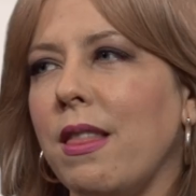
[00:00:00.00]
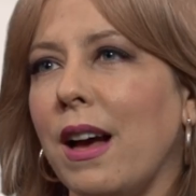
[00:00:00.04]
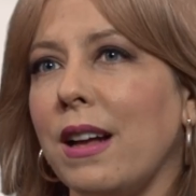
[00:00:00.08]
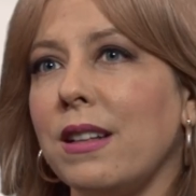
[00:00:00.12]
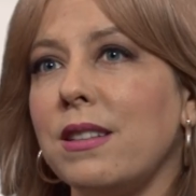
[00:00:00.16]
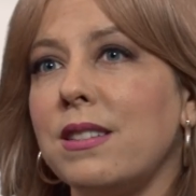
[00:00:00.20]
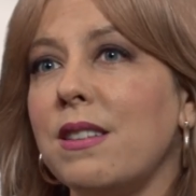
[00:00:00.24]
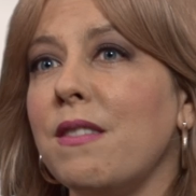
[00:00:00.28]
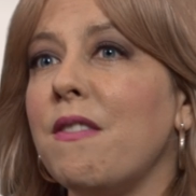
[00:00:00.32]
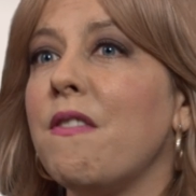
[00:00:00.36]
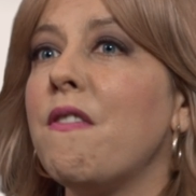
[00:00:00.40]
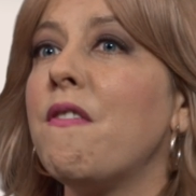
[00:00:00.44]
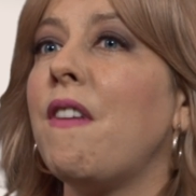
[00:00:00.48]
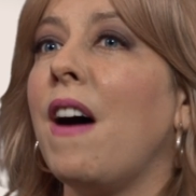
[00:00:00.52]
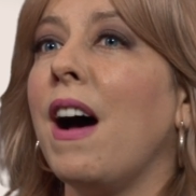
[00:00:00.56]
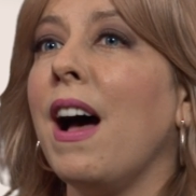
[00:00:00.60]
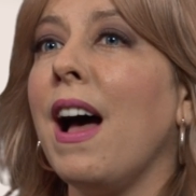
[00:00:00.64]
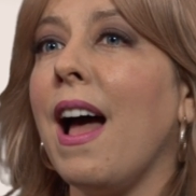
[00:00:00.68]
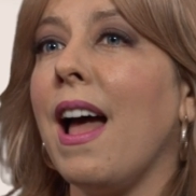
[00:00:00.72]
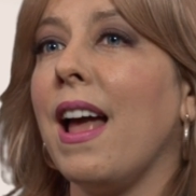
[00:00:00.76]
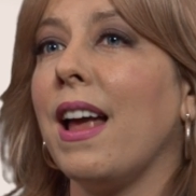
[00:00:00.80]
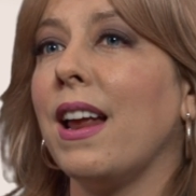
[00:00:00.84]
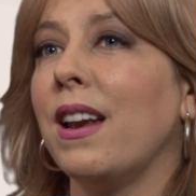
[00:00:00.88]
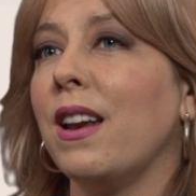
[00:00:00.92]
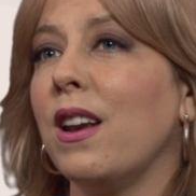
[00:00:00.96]
That
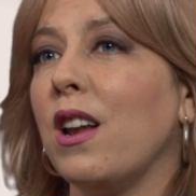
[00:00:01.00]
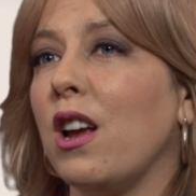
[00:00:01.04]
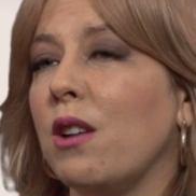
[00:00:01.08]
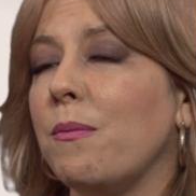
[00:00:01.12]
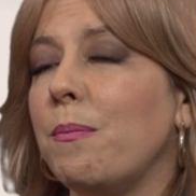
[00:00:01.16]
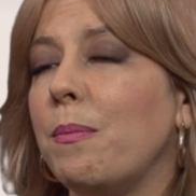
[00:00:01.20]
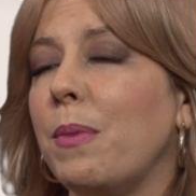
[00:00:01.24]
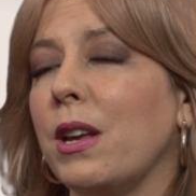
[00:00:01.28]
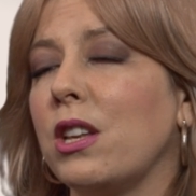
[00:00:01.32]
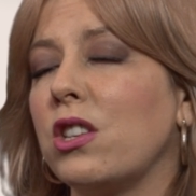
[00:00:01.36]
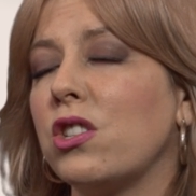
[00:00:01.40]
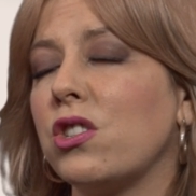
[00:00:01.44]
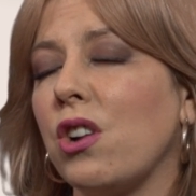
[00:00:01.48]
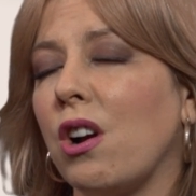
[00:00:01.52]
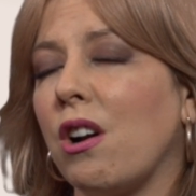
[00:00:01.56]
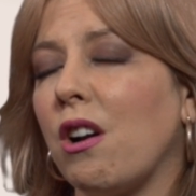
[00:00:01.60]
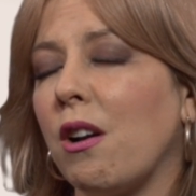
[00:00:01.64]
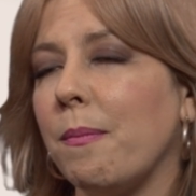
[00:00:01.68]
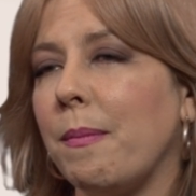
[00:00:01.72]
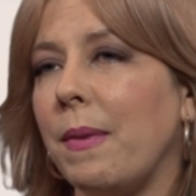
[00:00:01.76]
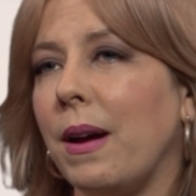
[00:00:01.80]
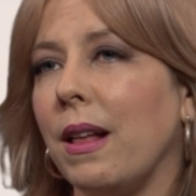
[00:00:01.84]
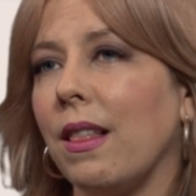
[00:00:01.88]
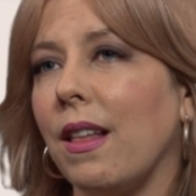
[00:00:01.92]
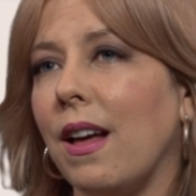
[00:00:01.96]
defined a big chunk
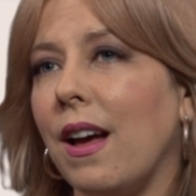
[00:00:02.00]
of my